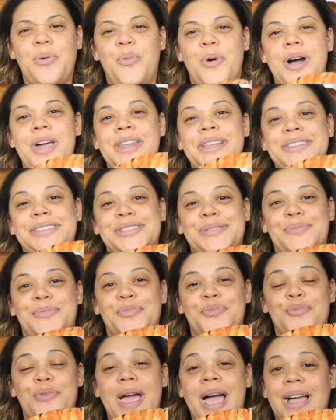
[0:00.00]
I wanted some
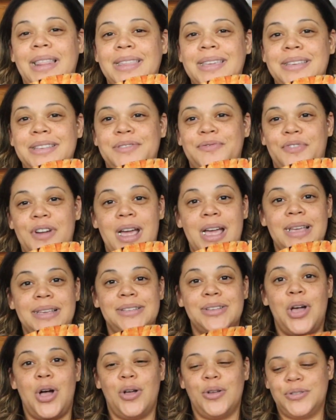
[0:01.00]
Rally's
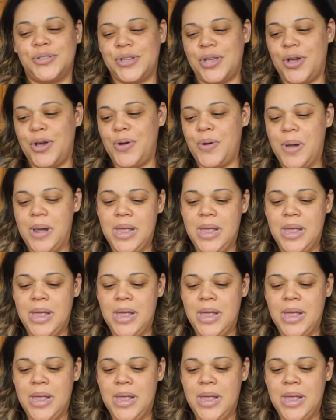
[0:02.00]
fries also.